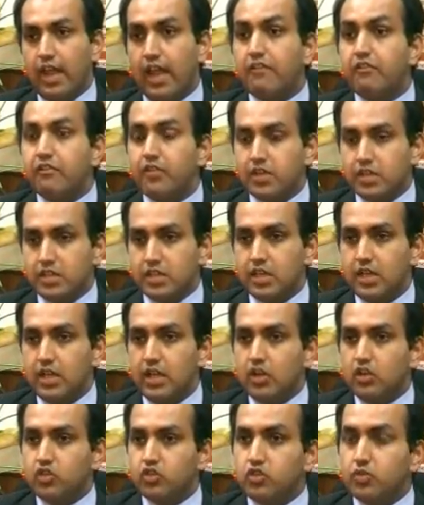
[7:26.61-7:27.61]
effort
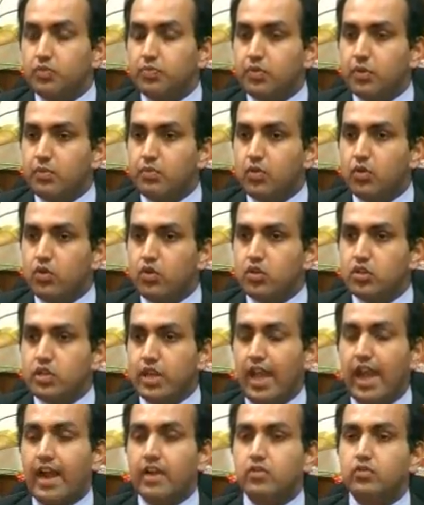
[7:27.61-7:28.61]
to
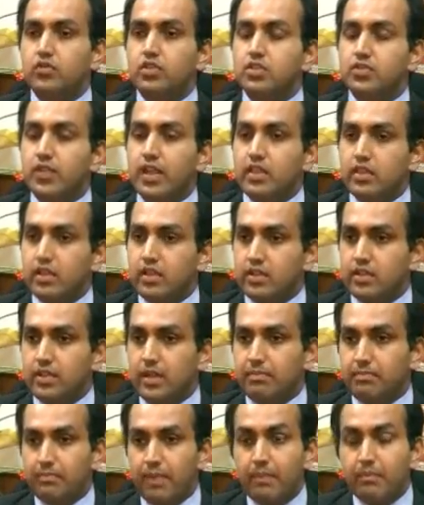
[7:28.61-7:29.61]
promote and to strengthen
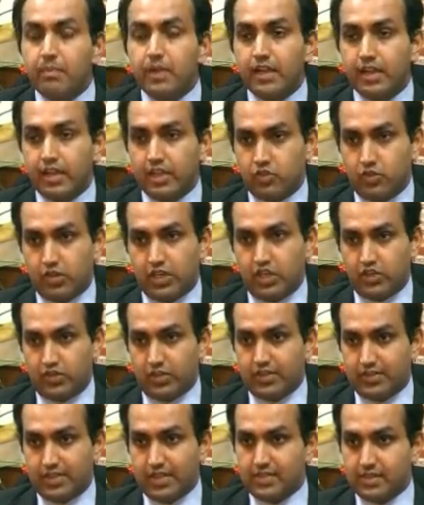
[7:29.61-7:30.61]
the public
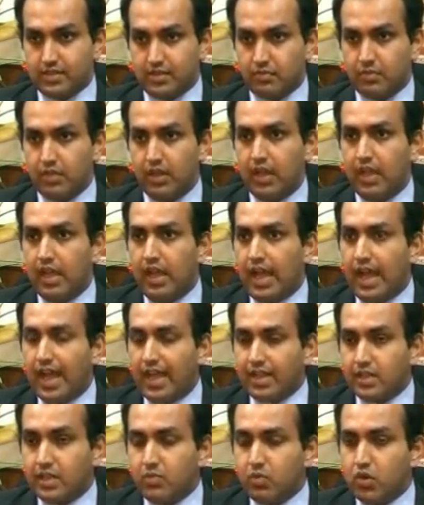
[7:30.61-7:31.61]
education system.
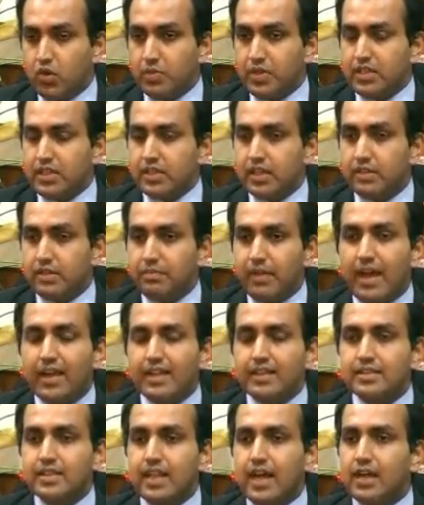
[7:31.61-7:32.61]
At the moment in
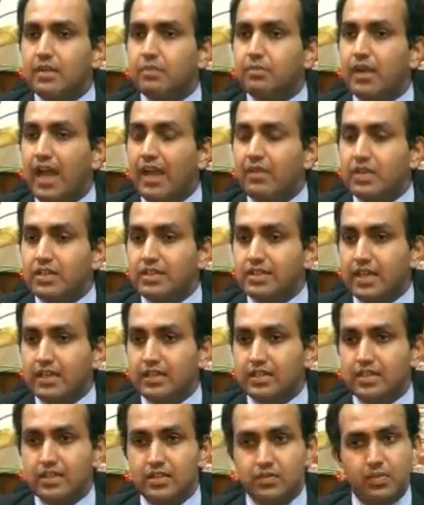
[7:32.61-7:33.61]
Pakistan, private
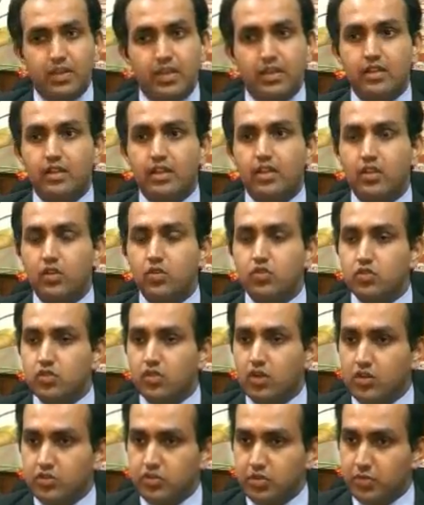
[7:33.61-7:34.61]
sector is making a
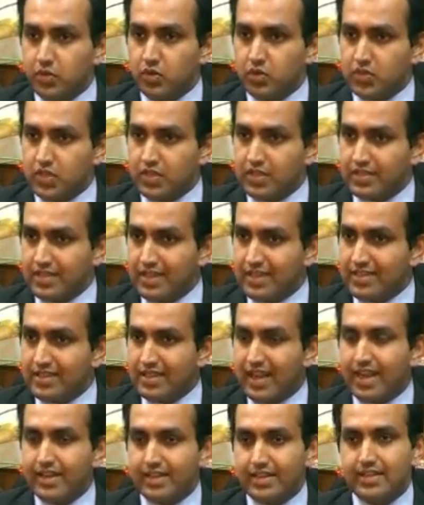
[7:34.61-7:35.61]
huge contribution
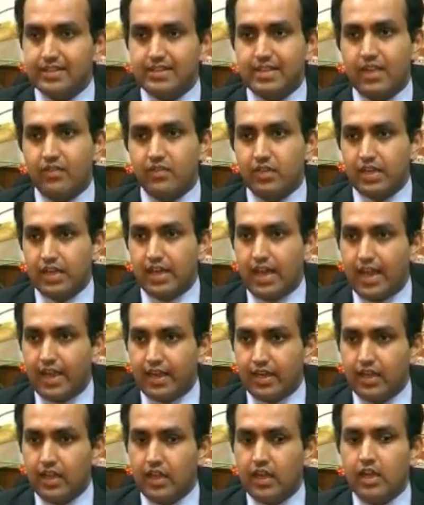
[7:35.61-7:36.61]
since
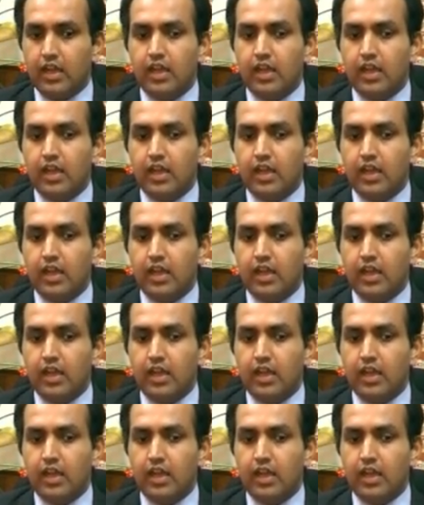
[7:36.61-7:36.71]
1979.